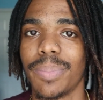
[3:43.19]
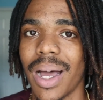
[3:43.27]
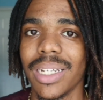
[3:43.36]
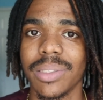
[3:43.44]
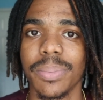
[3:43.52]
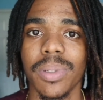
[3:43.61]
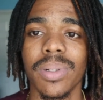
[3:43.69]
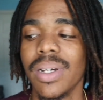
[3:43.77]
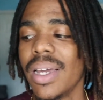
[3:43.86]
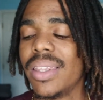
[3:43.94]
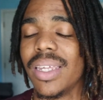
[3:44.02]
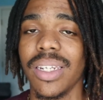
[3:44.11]
possible,
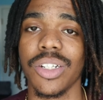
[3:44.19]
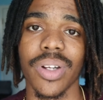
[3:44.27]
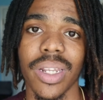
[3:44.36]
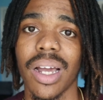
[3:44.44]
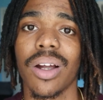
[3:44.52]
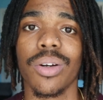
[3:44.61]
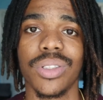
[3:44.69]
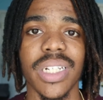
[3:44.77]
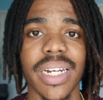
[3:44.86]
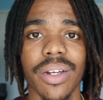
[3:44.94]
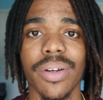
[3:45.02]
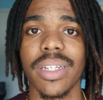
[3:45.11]
then the dreadlock
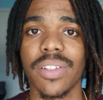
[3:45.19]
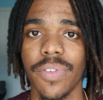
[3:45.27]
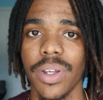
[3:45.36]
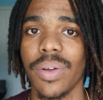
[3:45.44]
crochet needle is for